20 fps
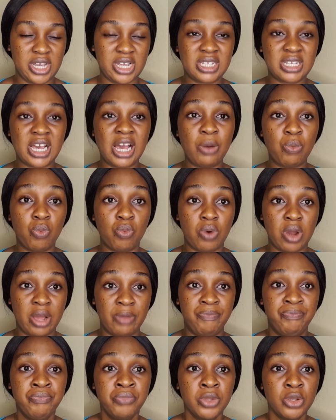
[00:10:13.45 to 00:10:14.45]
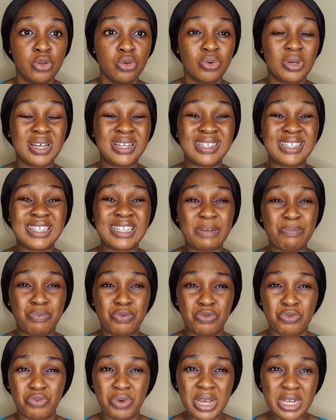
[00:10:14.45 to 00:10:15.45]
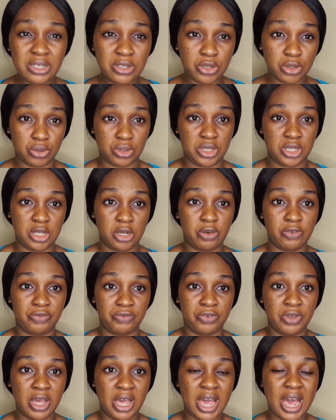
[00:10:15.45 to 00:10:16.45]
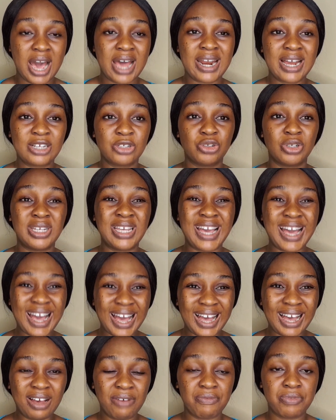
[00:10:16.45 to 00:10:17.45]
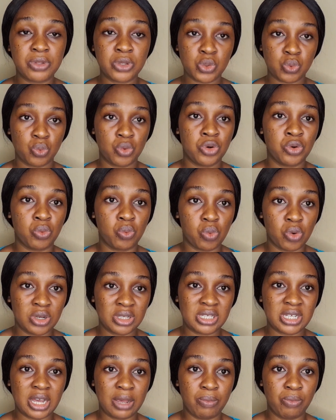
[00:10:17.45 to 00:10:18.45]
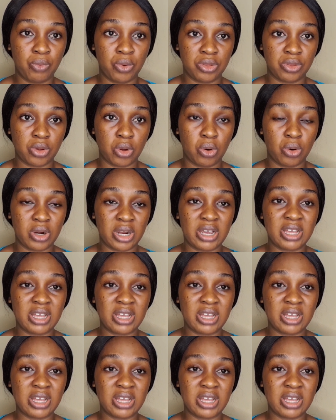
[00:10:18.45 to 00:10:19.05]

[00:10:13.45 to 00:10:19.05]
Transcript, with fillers: a time when you can separate yourself and actually have this one-on-one time with God,